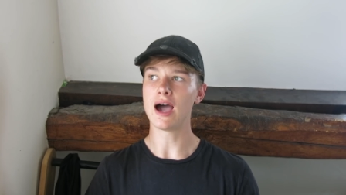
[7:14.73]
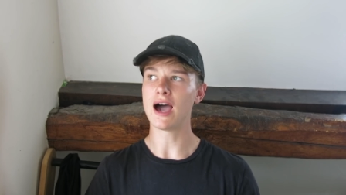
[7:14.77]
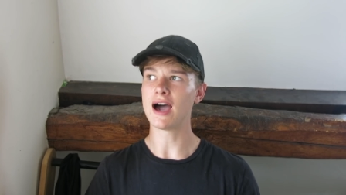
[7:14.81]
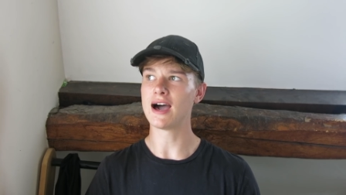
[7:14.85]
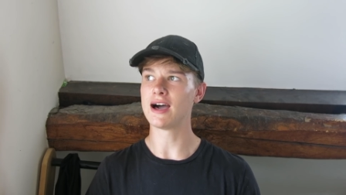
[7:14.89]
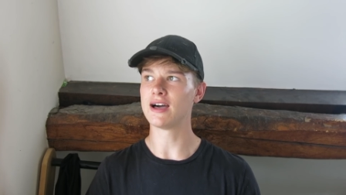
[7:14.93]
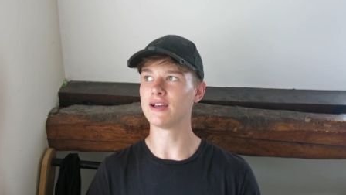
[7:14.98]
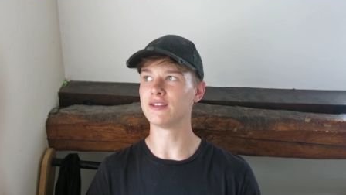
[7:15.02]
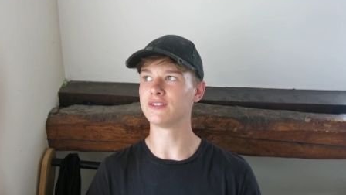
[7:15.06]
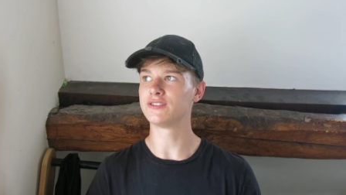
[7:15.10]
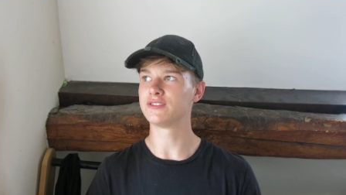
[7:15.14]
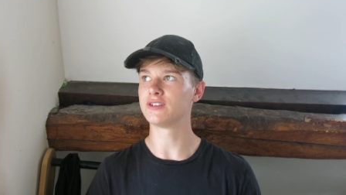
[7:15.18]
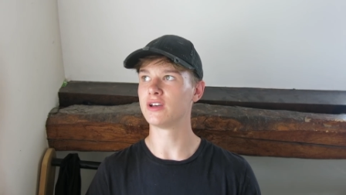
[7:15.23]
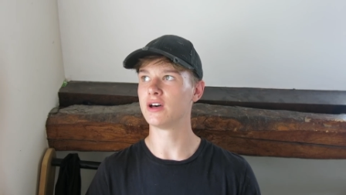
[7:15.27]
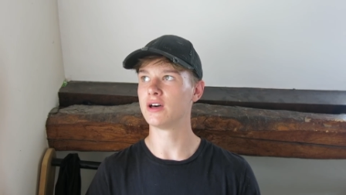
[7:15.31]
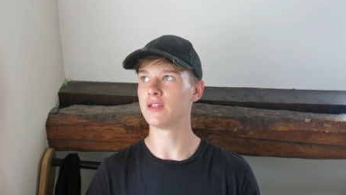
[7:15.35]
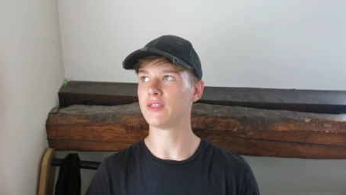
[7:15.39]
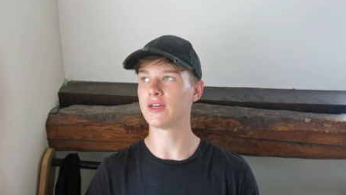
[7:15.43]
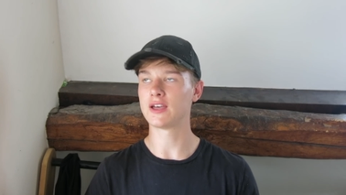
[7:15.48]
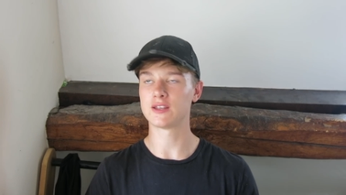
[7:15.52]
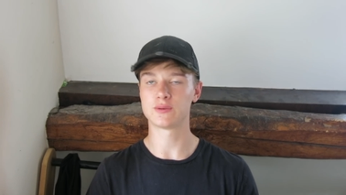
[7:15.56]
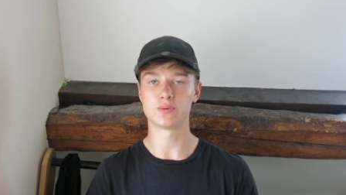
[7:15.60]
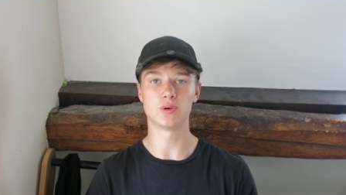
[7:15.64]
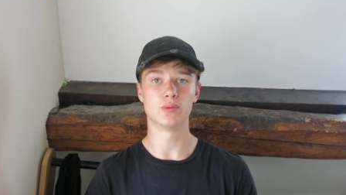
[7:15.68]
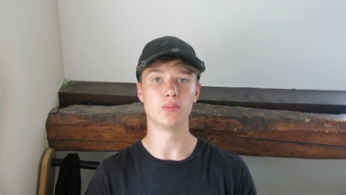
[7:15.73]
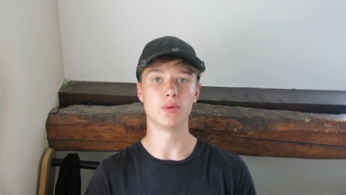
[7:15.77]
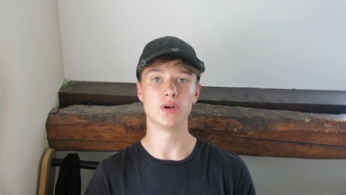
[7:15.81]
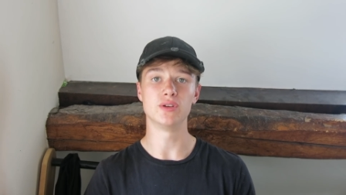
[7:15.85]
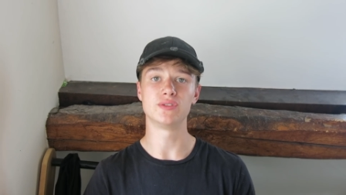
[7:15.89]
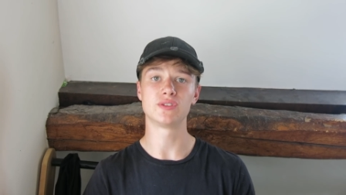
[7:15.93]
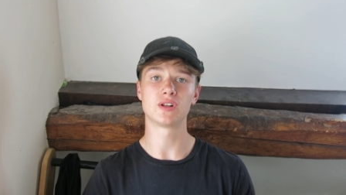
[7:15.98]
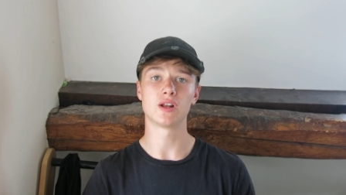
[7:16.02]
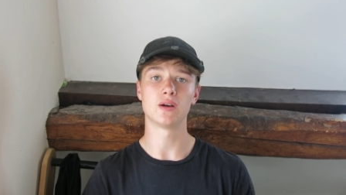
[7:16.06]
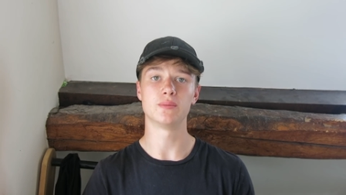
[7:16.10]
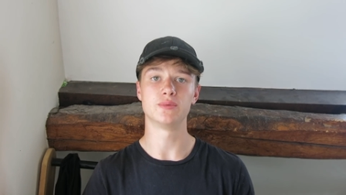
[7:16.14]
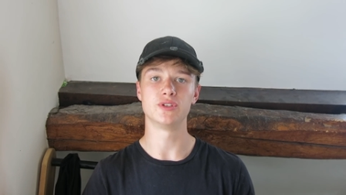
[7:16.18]
as uh, that's what
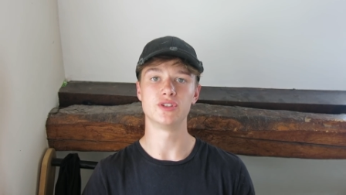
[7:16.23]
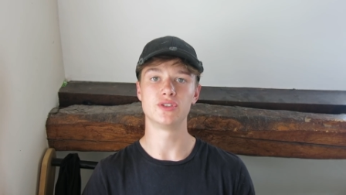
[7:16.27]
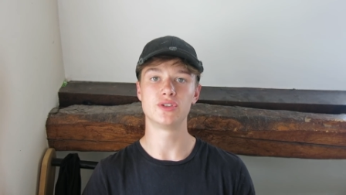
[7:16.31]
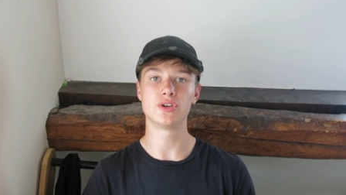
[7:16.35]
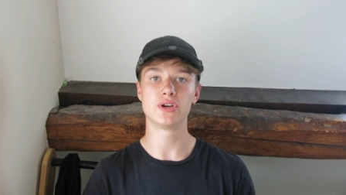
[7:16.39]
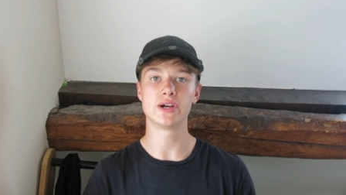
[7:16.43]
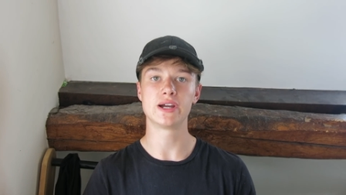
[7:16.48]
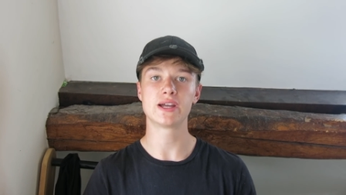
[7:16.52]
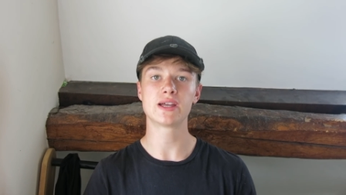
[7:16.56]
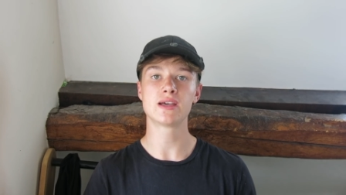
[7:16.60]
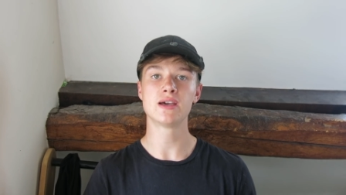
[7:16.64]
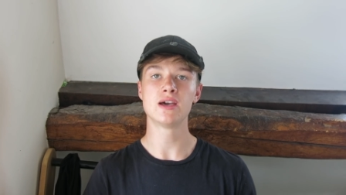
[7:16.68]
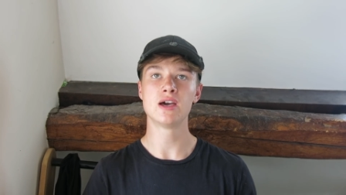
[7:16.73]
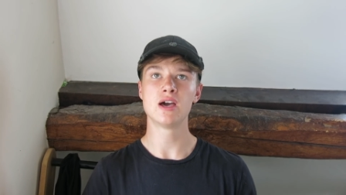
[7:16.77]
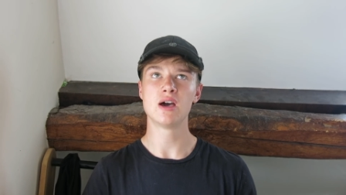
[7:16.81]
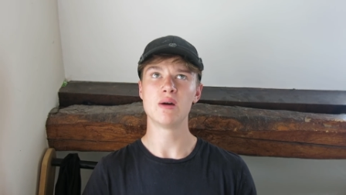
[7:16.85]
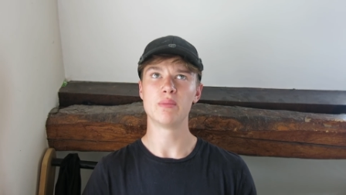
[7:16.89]
most clubs are doing.